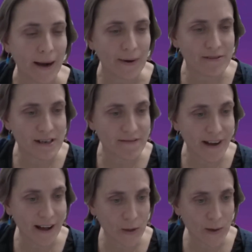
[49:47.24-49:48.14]
However, in
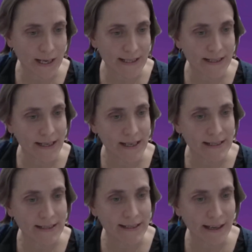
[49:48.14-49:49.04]
evaluating
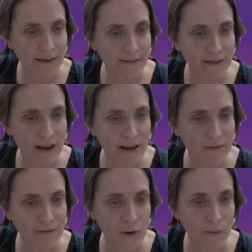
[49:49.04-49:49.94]
these, the
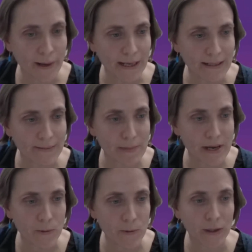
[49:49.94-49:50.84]
self-derived formats
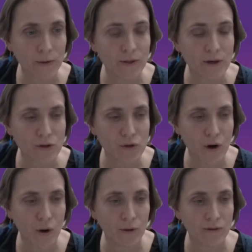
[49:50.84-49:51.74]
mean we lose
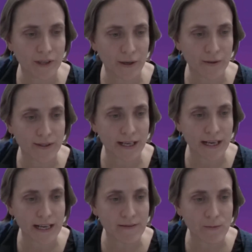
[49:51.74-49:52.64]
control of dose
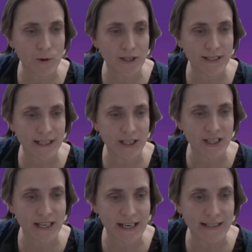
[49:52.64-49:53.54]
and even what a
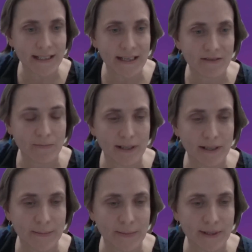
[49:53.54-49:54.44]
session is if
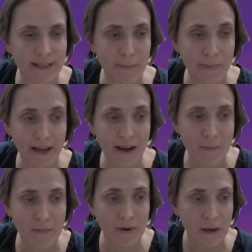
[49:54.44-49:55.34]
participants can pick
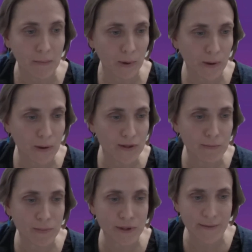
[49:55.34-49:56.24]
up, pause
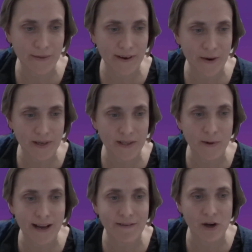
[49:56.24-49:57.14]
and put down therapies
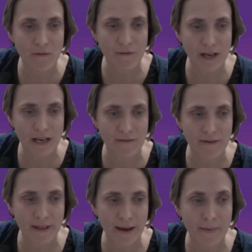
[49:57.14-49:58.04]
whenever
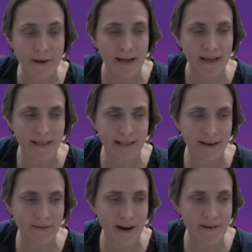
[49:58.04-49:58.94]
convenient for them and
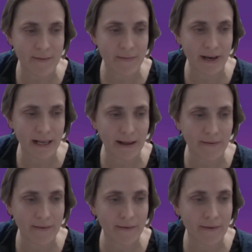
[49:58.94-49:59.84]
take varied break
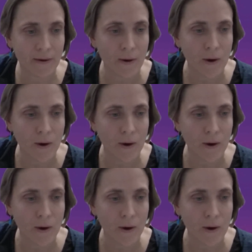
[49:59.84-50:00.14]
lengths.